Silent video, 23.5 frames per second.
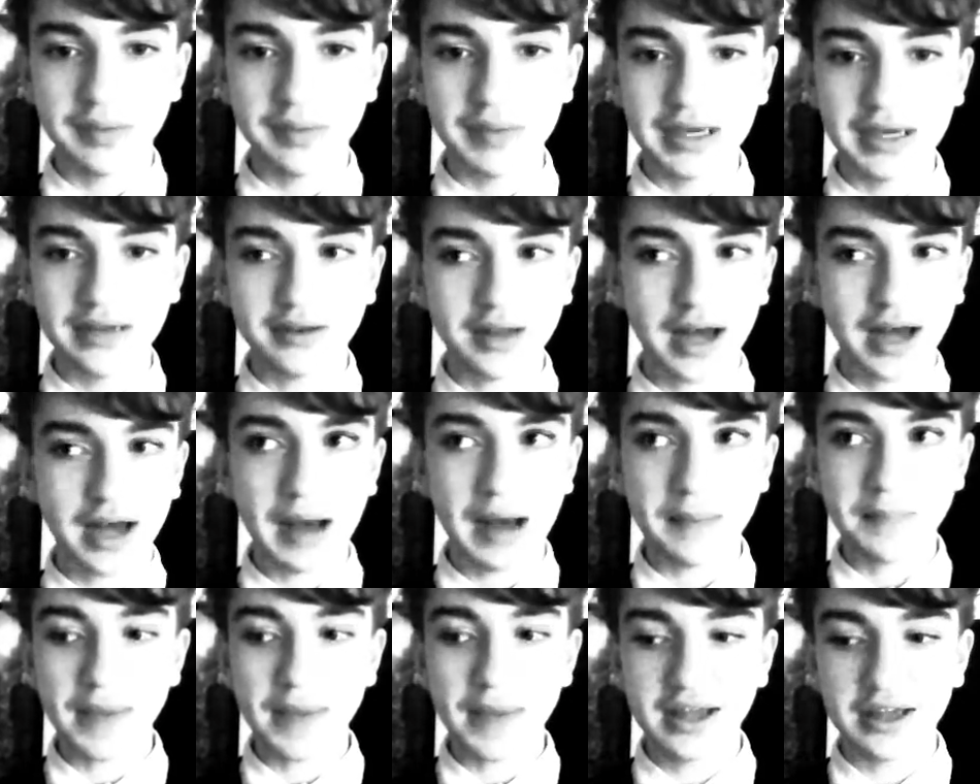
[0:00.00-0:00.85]
I mean,
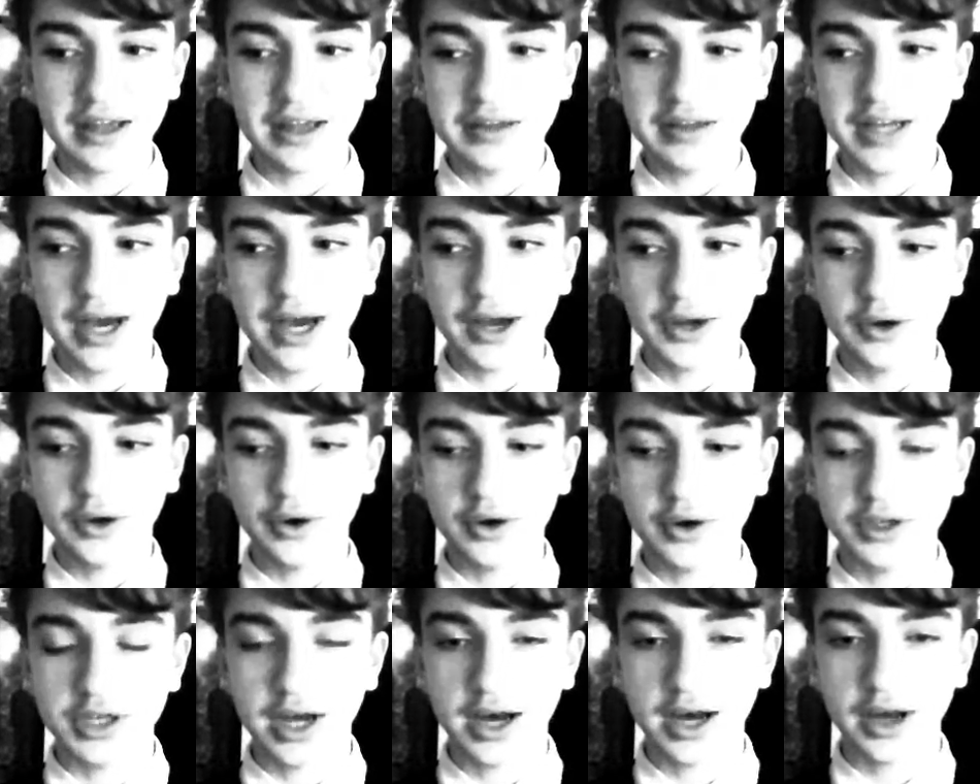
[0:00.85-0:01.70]
I bet you
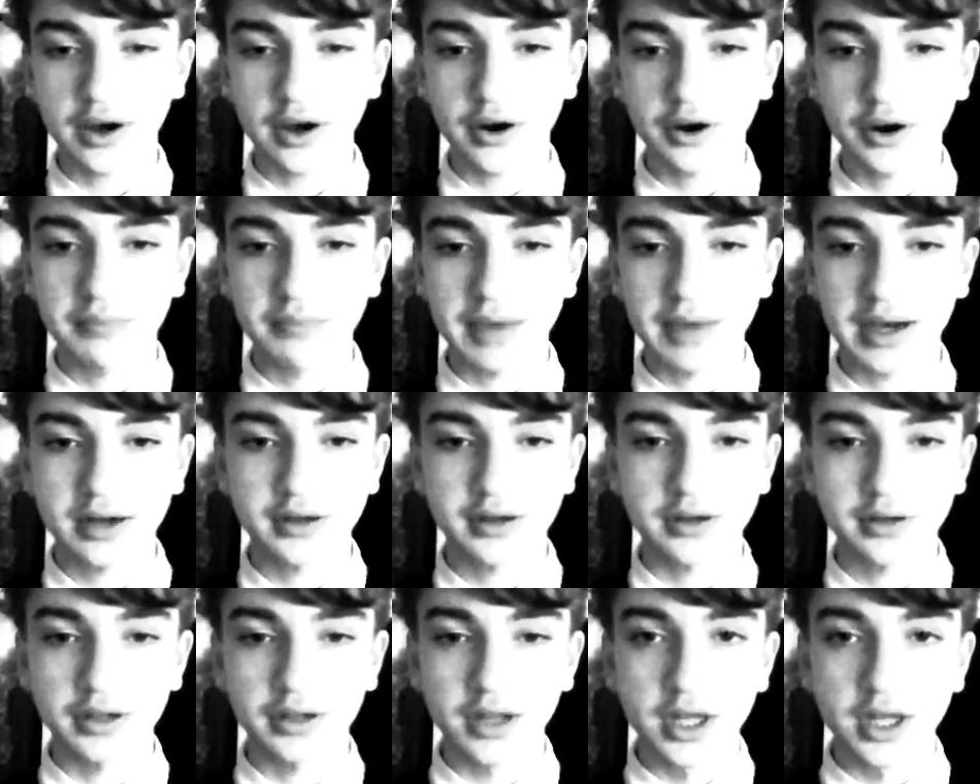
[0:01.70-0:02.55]
die-hard
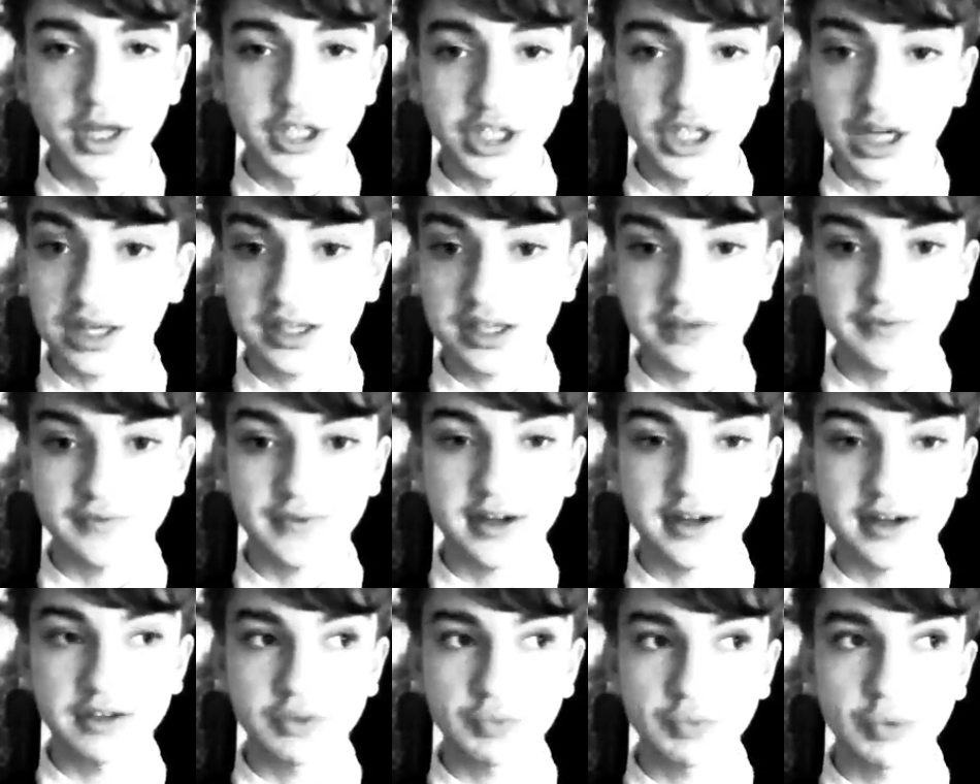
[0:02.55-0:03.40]
Michael Jackson
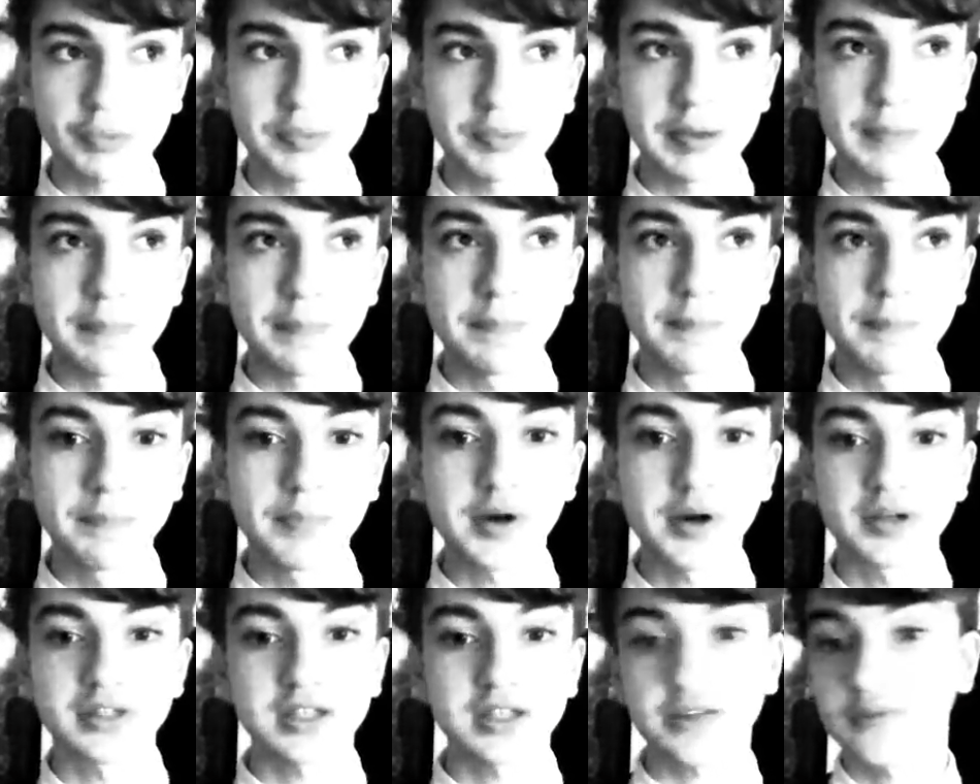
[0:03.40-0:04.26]
fans will be
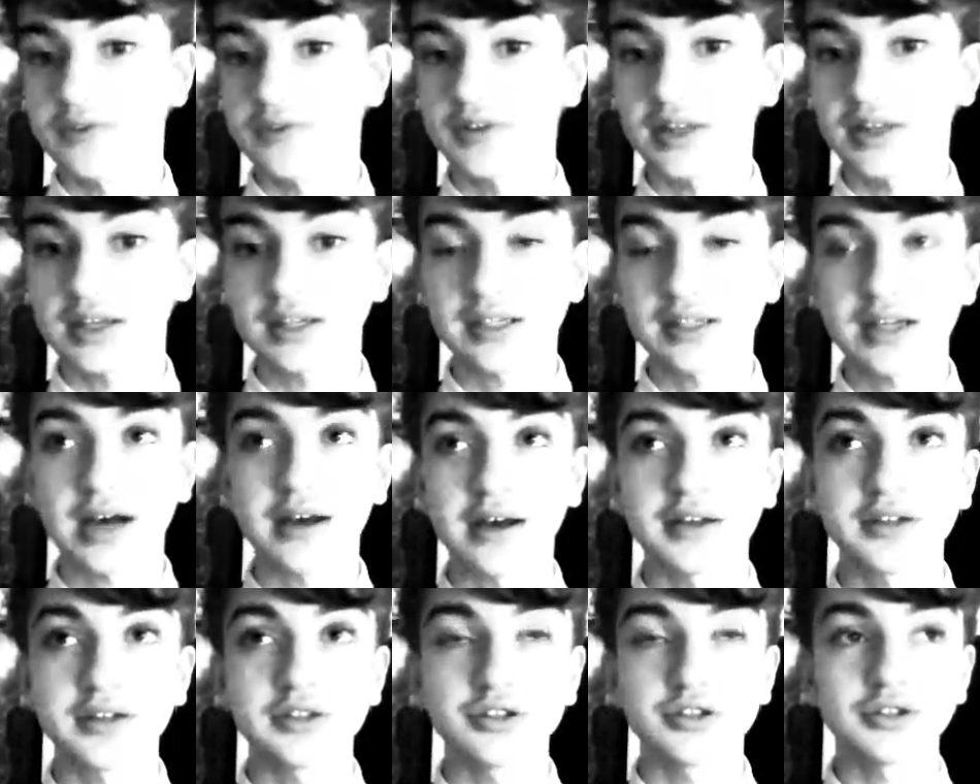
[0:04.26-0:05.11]
buzzing for this,
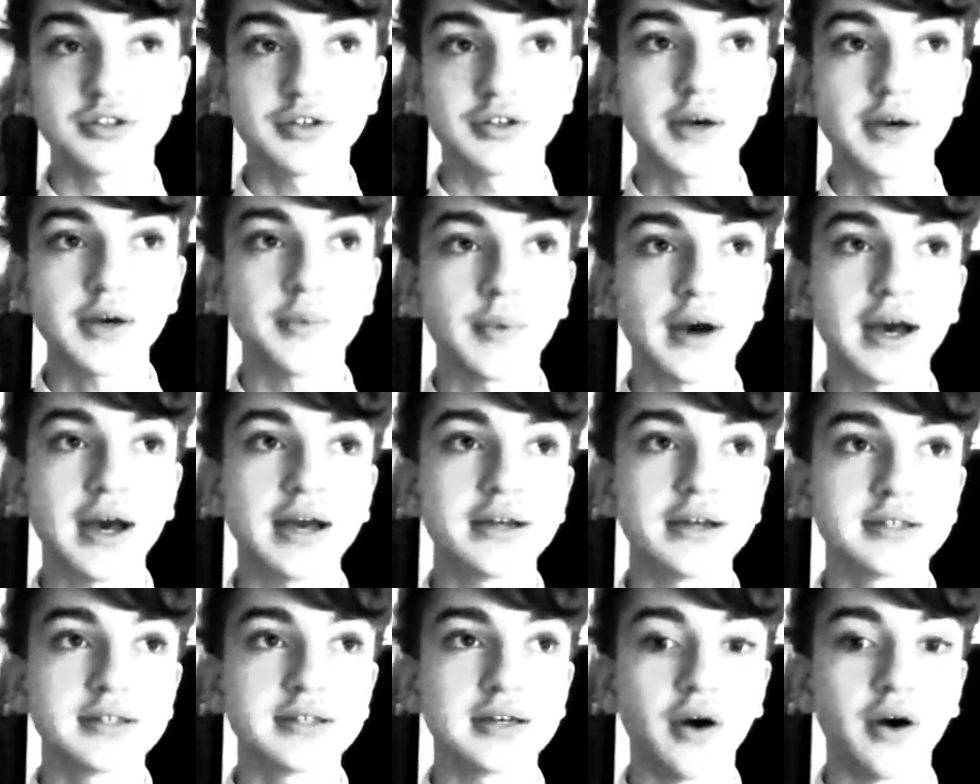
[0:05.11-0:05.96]
and it's a great
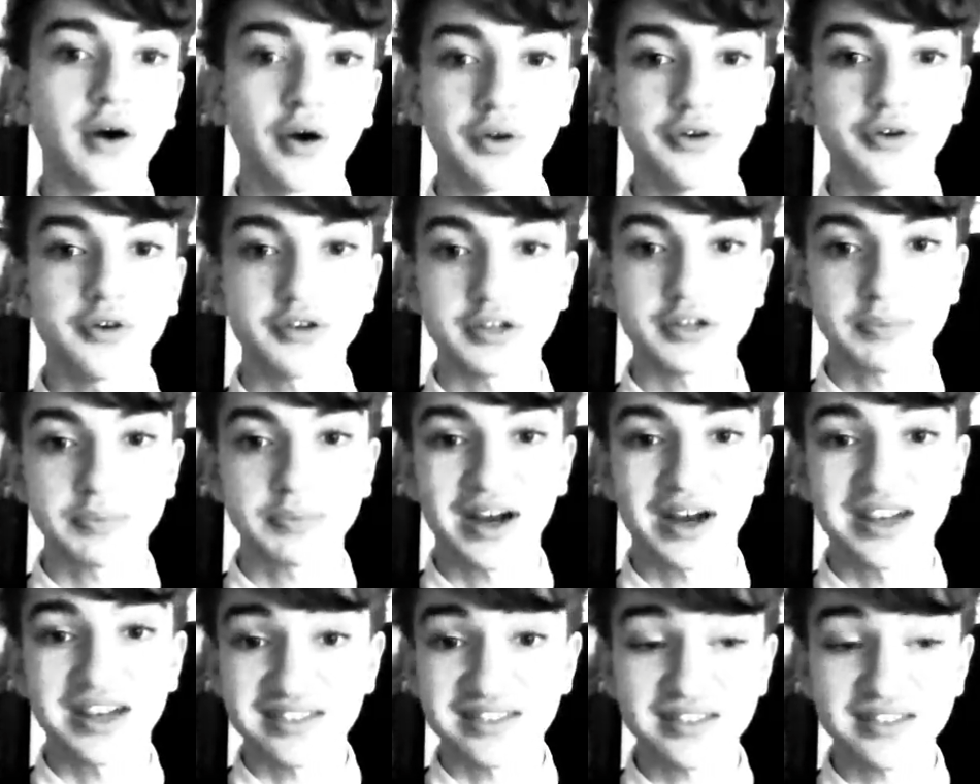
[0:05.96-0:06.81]
way to honor his
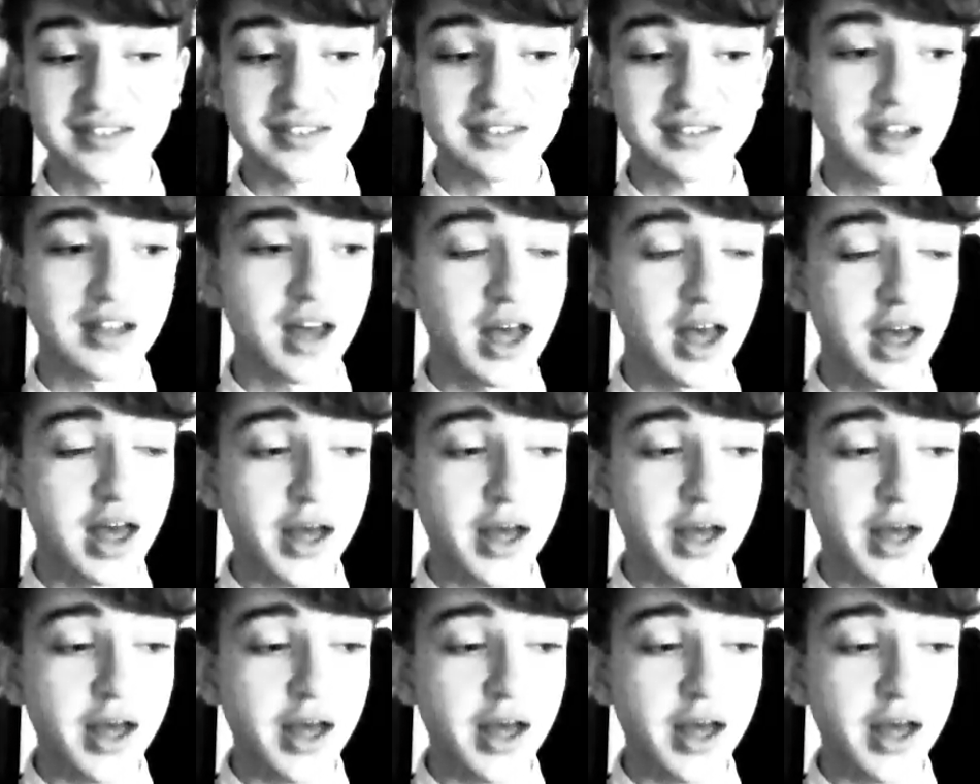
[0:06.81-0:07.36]
presence and